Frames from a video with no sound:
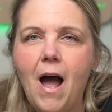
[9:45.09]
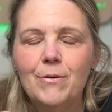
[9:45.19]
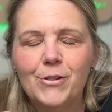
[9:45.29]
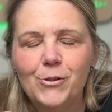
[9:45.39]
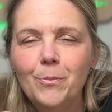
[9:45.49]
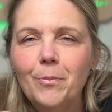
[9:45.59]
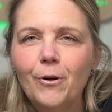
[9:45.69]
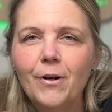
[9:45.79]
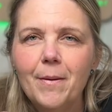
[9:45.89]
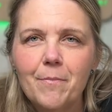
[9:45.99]
I was
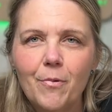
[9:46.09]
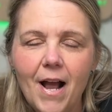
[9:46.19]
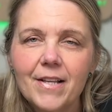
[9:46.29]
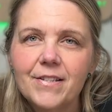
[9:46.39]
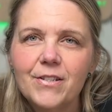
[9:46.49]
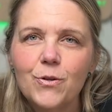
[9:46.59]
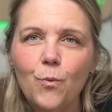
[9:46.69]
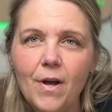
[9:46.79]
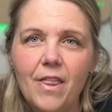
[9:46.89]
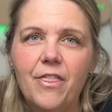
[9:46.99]
super impressed
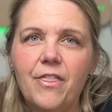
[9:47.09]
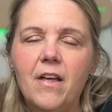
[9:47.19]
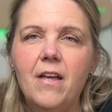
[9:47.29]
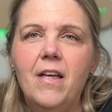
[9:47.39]
with